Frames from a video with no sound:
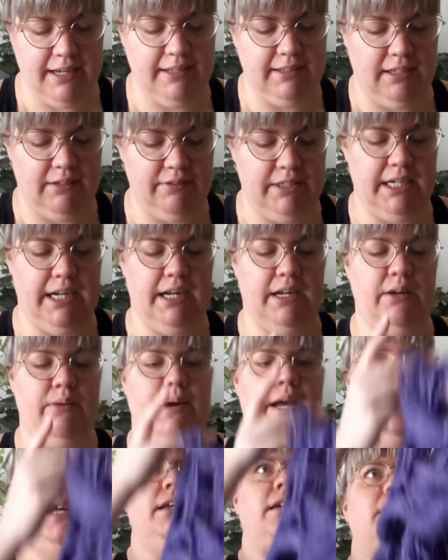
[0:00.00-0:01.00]
I love it
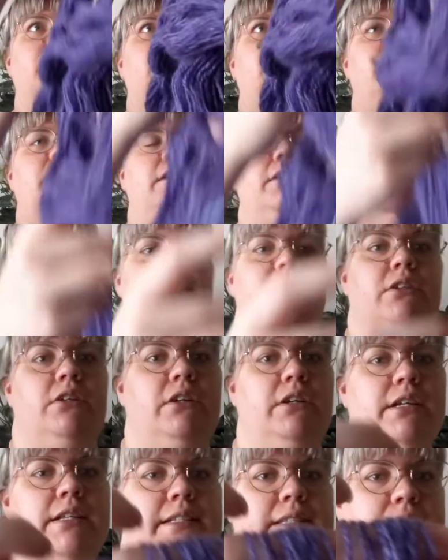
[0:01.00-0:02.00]
anyway. So
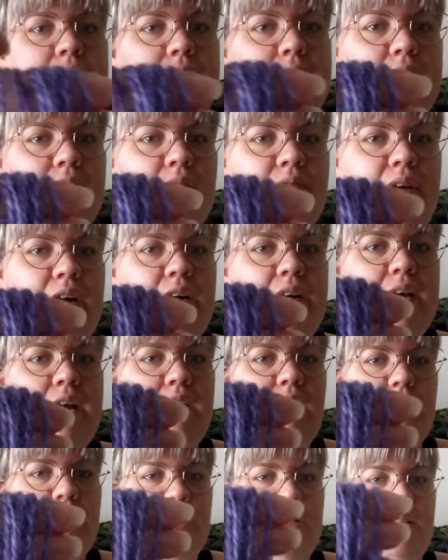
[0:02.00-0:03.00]
you can see like the
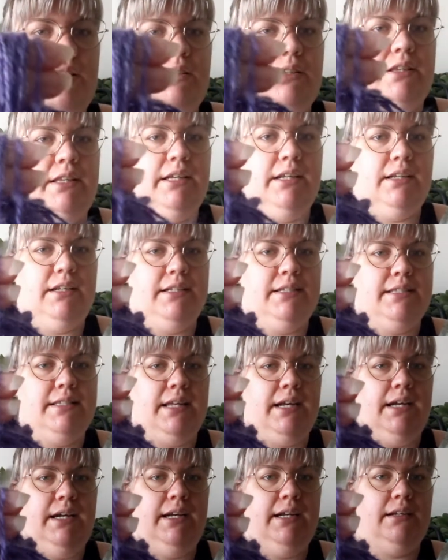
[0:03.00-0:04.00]
variation in thickness
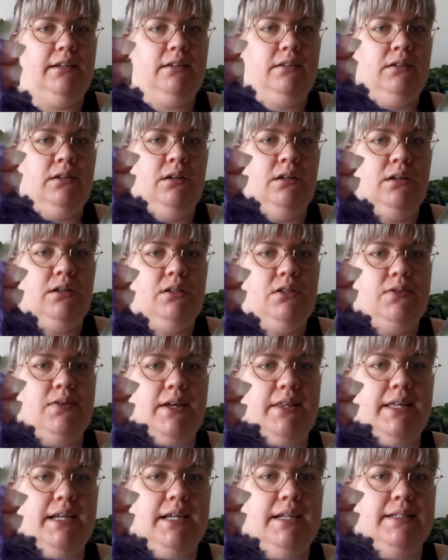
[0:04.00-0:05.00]
there. So
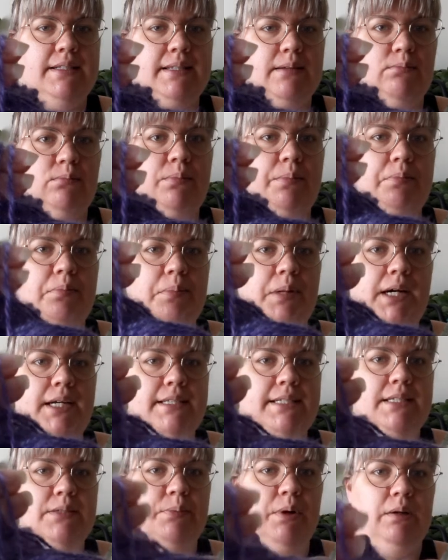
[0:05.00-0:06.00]
I think in some
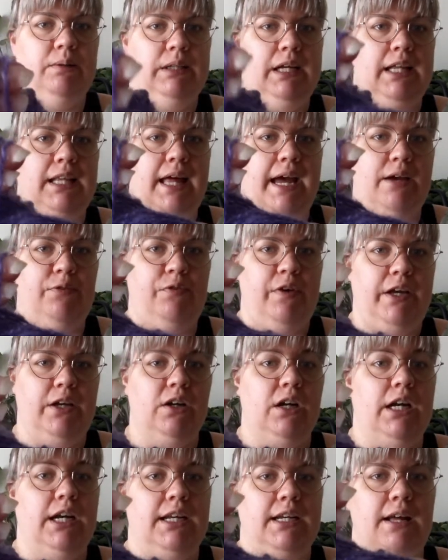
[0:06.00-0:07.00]
parts it's probably a light
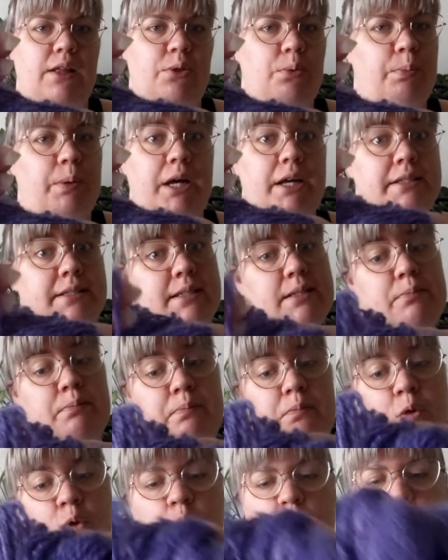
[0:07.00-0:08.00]
finger, in other parts
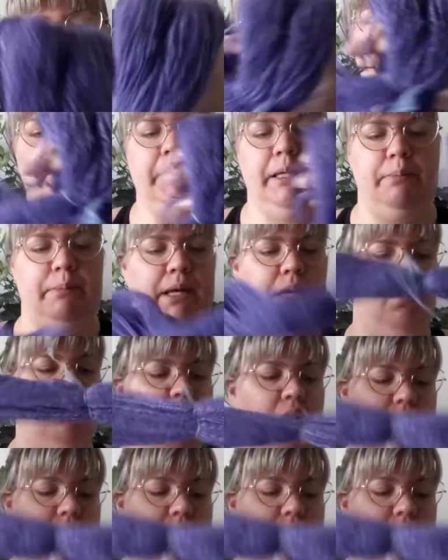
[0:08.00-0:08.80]
it could probably be a